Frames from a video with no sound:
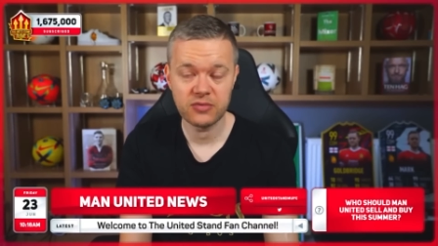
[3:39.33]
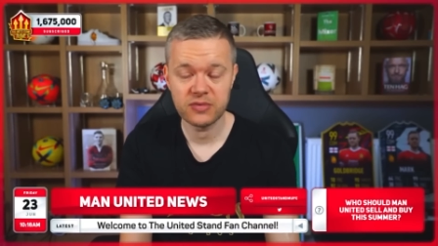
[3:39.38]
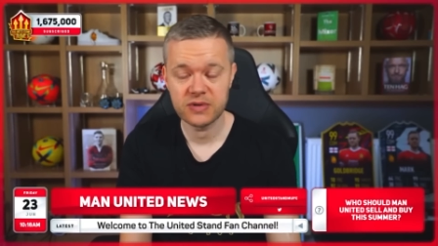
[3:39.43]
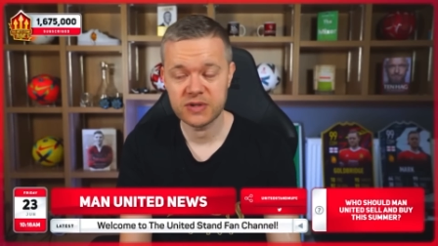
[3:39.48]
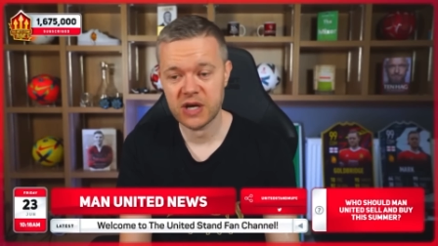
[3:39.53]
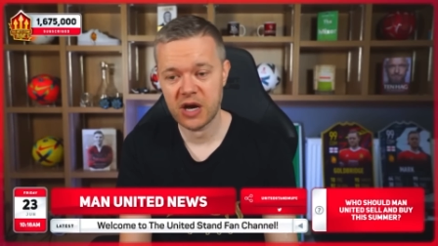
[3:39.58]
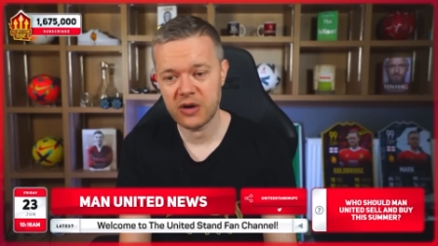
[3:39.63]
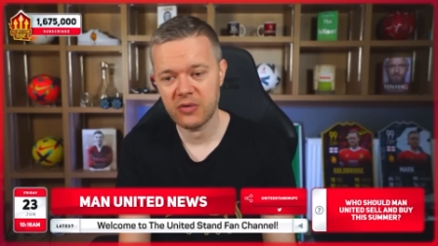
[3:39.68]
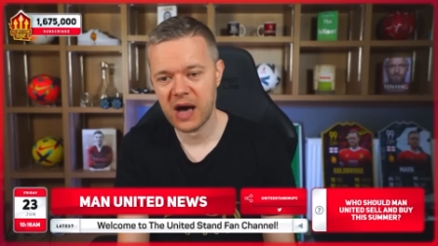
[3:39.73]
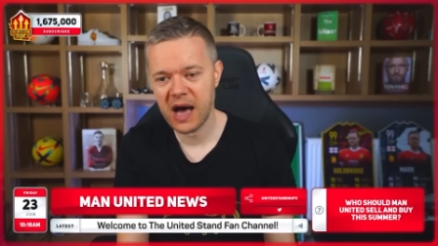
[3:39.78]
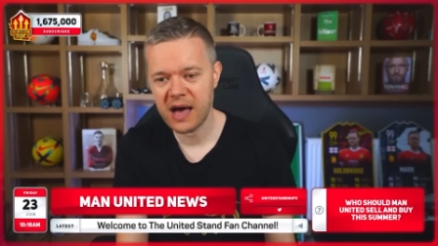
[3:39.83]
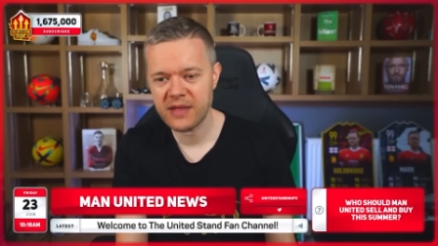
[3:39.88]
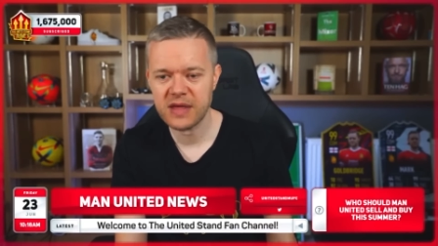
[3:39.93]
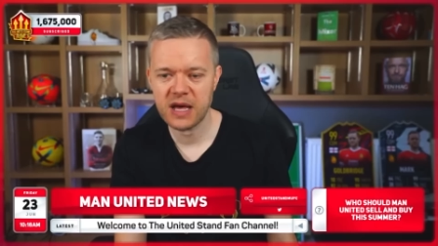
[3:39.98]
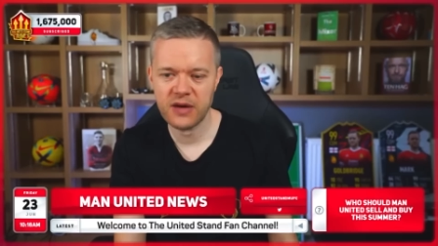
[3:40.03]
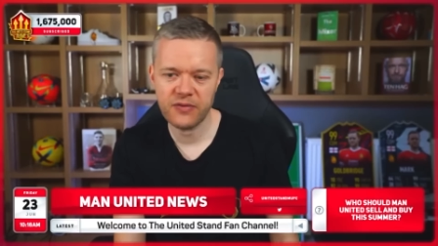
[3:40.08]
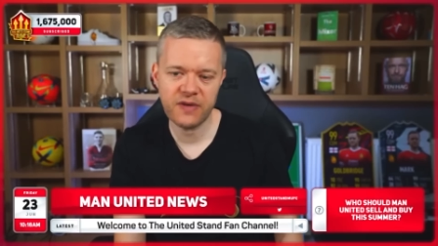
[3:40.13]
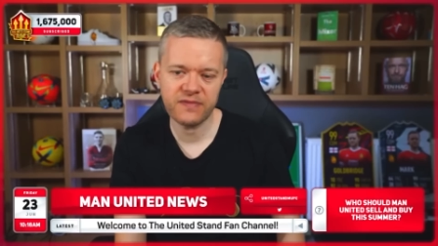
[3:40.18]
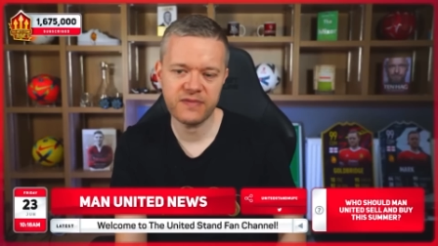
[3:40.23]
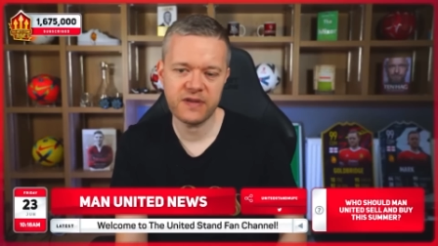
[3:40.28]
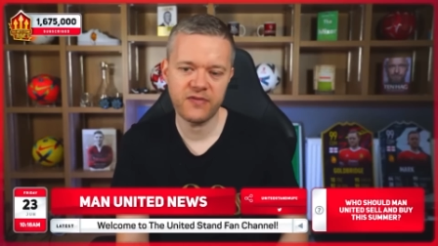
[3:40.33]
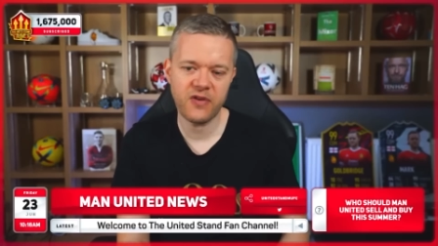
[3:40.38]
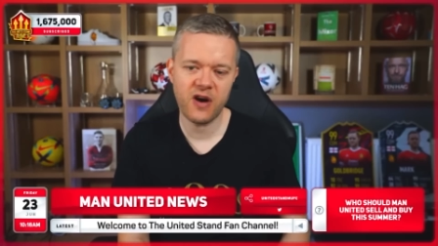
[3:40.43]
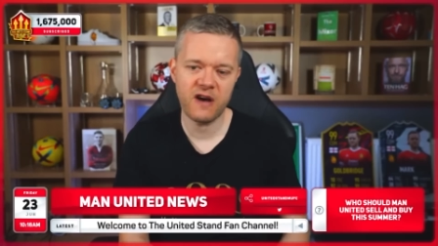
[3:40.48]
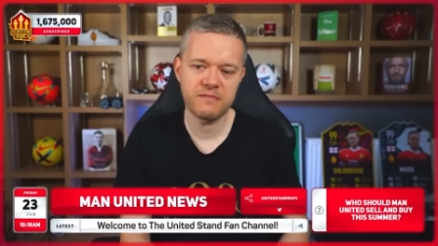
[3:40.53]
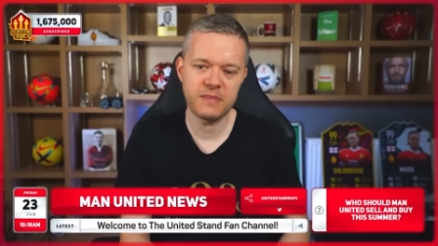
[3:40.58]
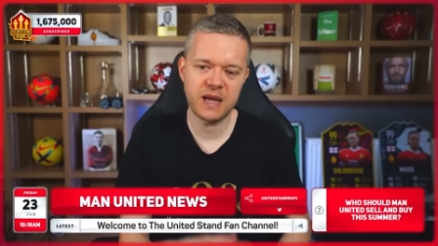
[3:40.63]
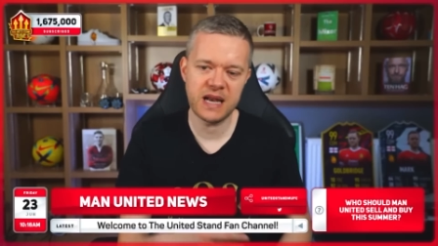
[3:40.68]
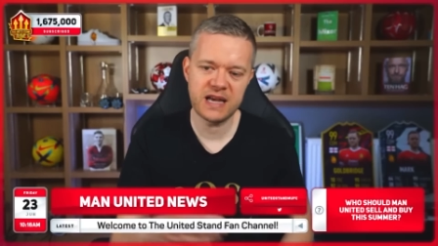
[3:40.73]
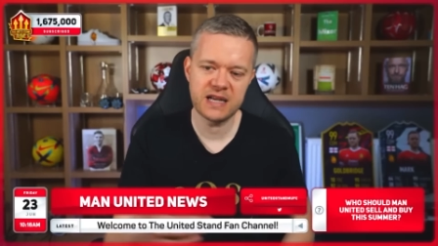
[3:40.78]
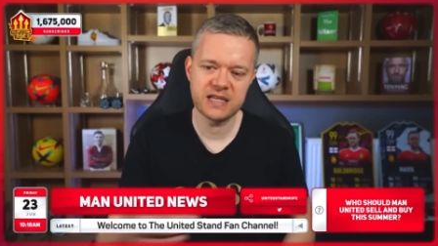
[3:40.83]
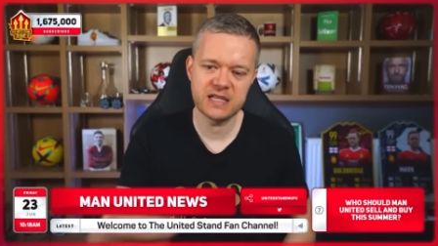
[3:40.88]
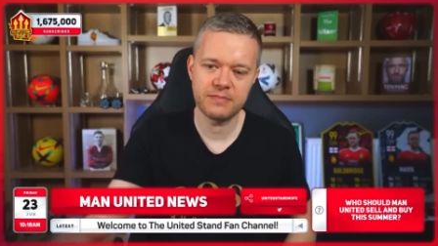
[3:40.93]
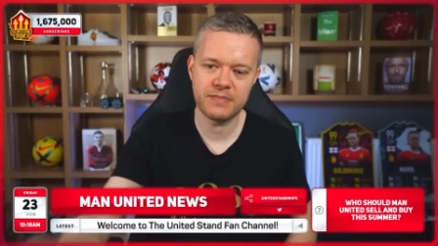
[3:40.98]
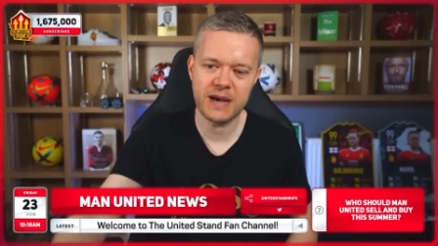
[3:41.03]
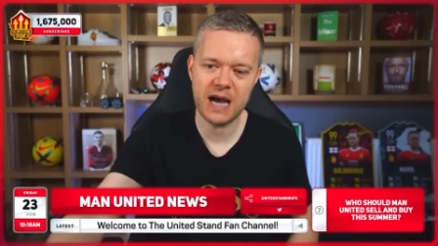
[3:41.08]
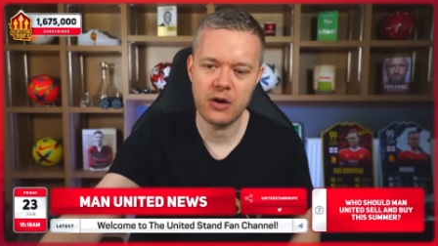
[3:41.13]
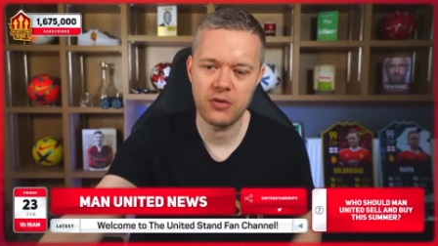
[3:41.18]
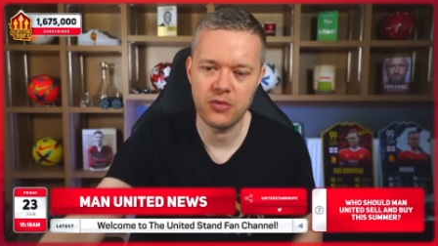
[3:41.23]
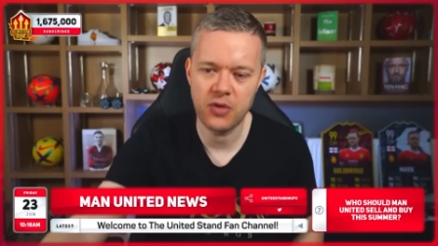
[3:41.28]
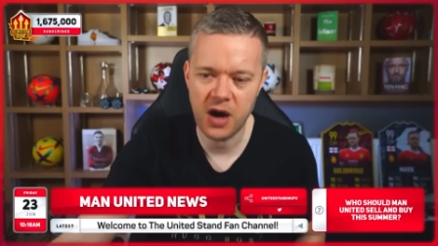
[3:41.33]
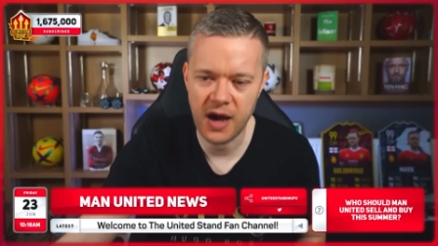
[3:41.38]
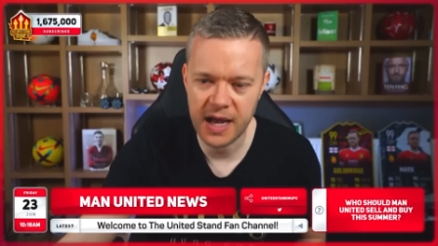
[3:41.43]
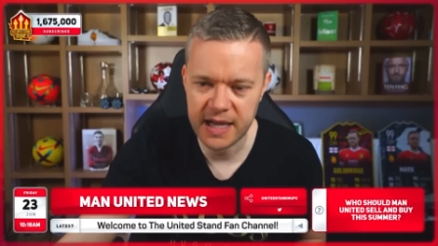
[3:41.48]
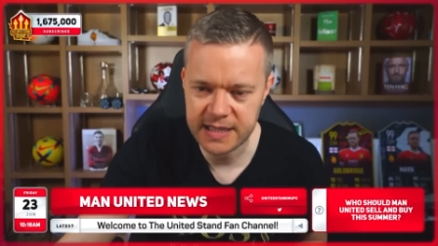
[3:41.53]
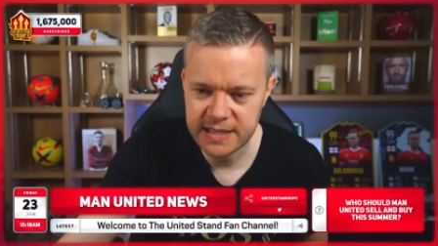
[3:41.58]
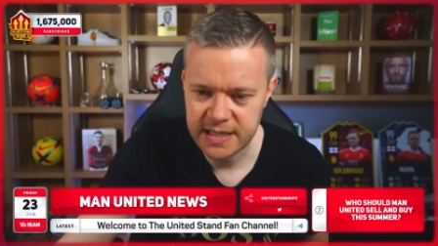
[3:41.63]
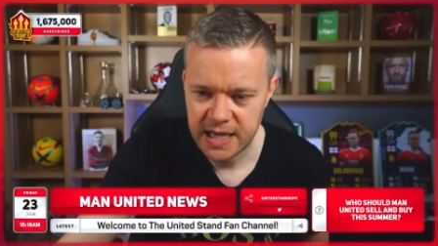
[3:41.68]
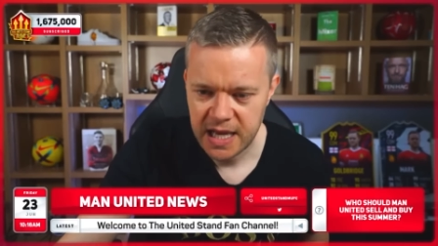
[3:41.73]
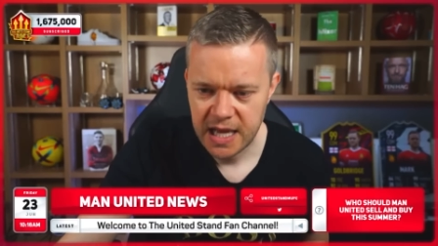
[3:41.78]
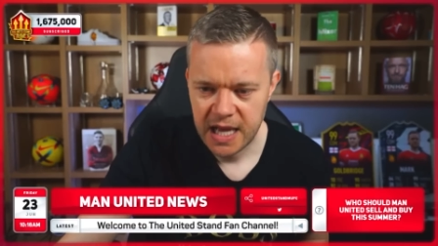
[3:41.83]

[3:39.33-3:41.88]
So I think 55 million's about right.